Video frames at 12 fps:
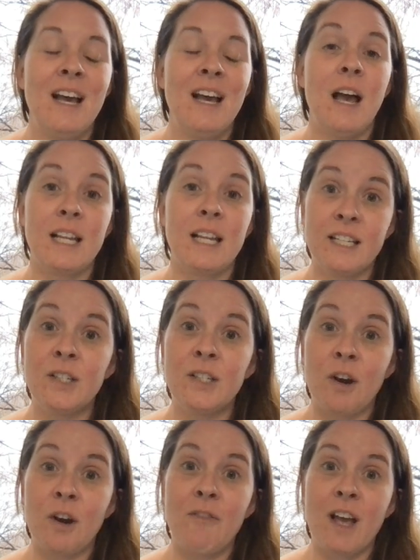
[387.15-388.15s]
because it
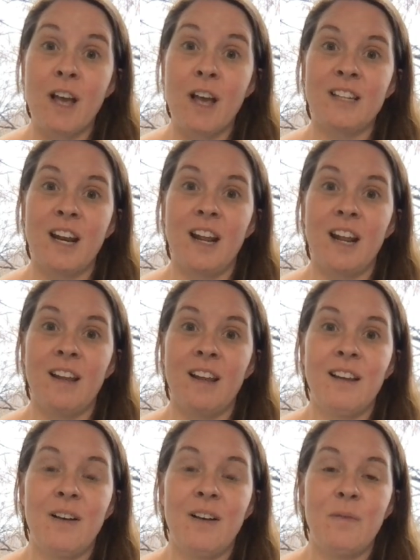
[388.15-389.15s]
is very fascinating
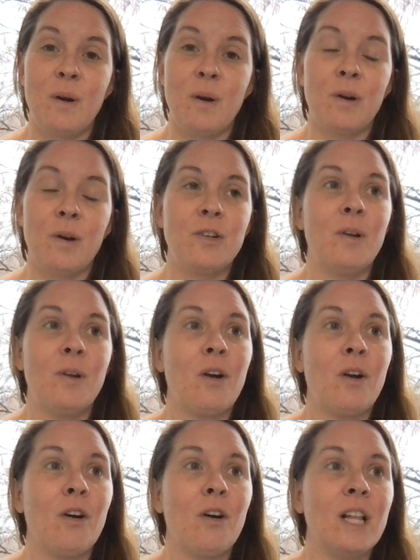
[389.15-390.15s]
what we're doing
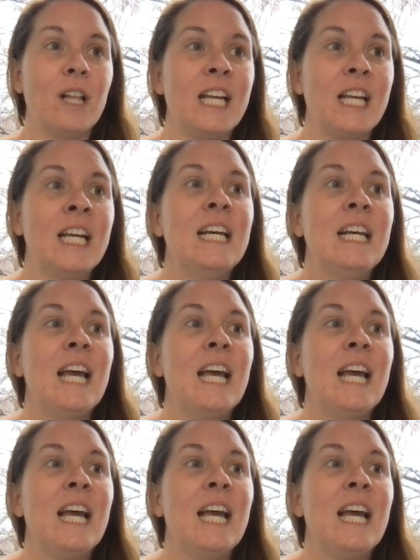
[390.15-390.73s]
currently.